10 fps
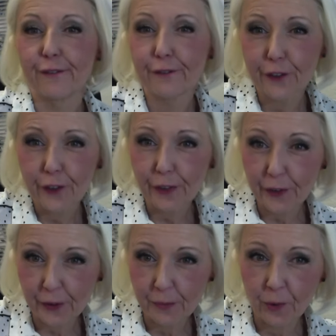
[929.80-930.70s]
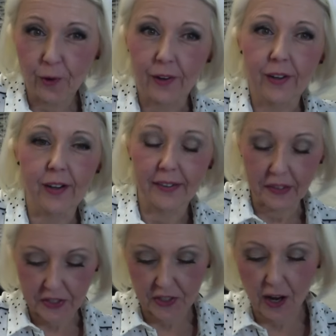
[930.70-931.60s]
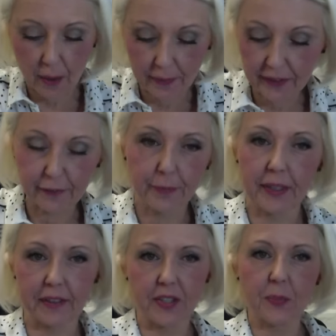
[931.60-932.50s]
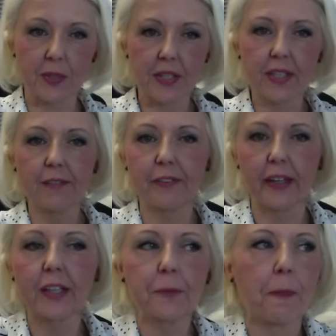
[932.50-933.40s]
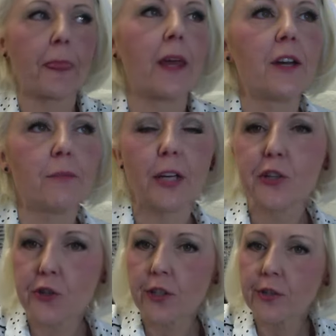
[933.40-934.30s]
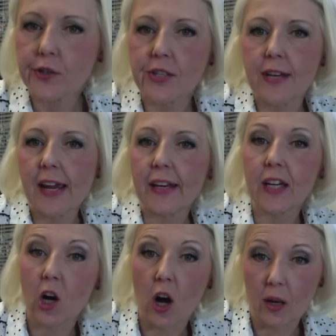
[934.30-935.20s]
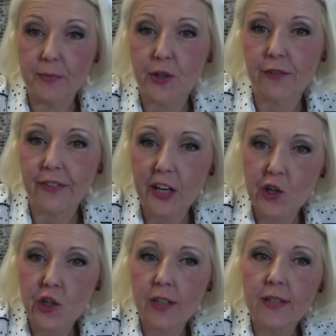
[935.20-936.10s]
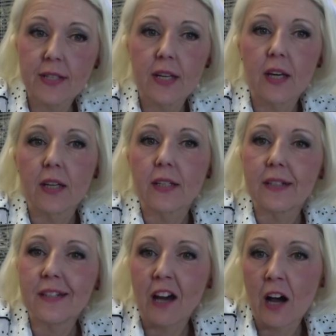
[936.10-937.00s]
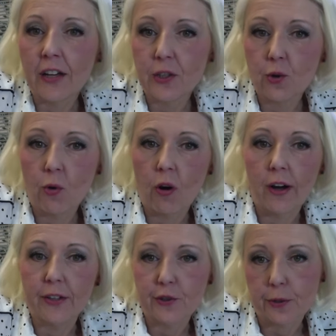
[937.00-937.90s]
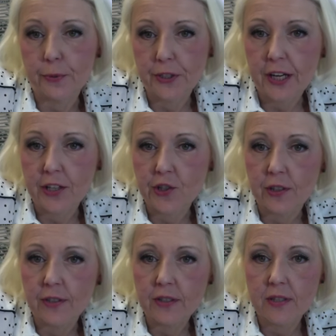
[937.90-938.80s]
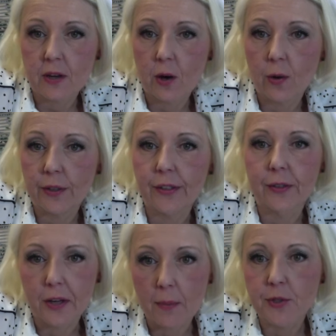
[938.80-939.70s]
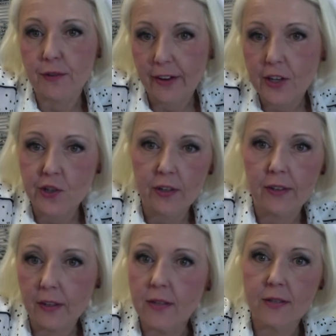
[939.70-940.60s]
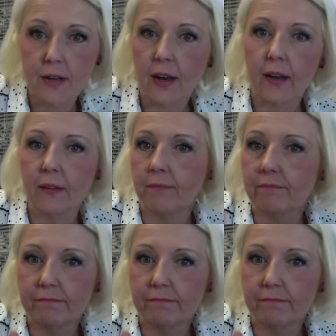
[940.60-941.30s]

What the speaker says: Furthermore, on this topic of being specific, make sure you're stating observations, not your interpretations. So, you know, an observation is a